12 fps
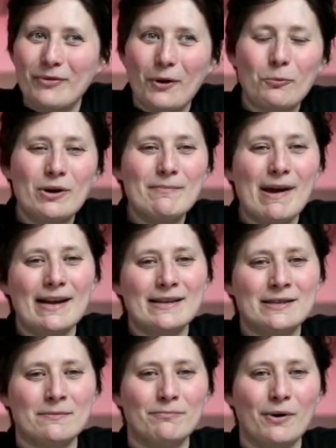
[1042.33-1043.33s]
We made
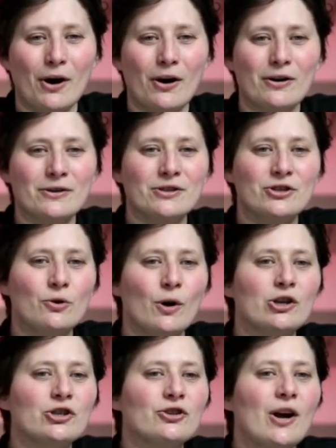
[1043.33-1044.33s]
some bars. Do you
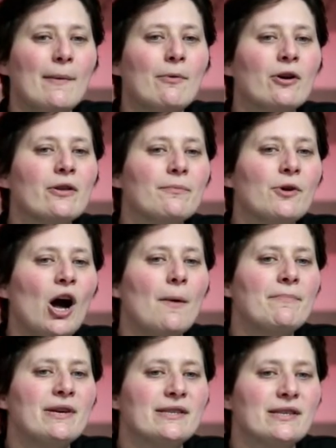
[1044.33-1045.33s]
want to just grab one of the
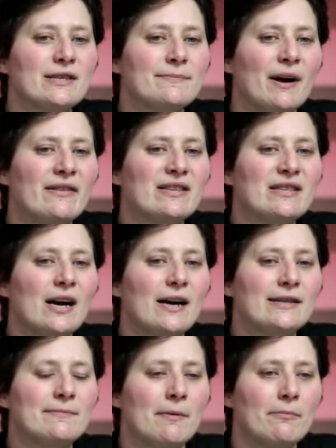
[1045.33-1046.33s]
cut pieces by the
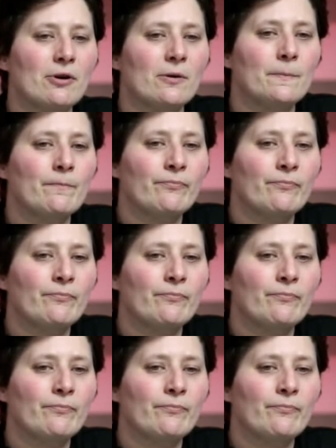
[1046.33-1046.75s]
sides, member?